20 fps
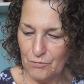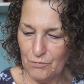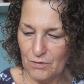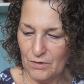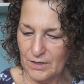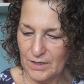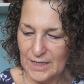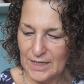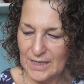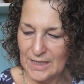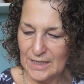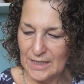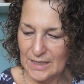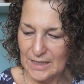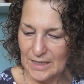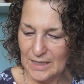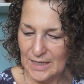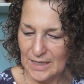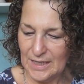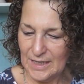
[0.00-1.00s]
a
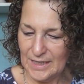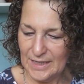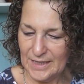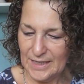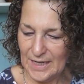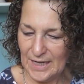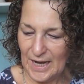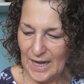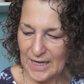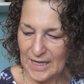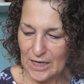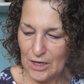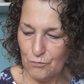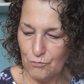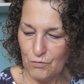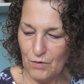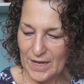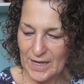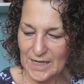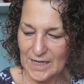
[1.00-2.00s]
like a
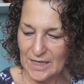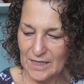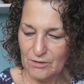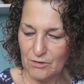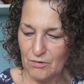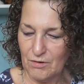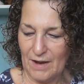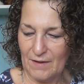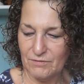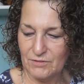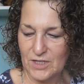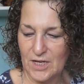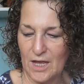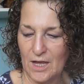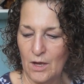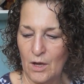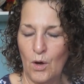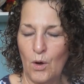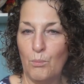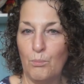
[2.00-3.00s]
regular
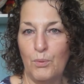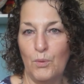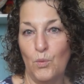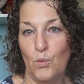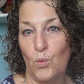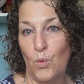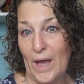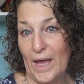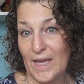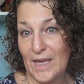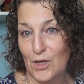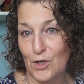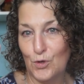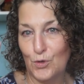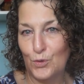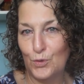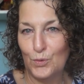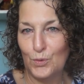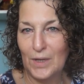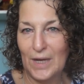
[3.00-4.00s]
crafter but way
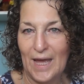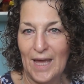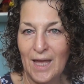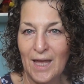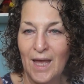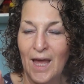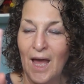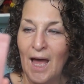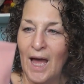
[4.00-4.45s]
cooler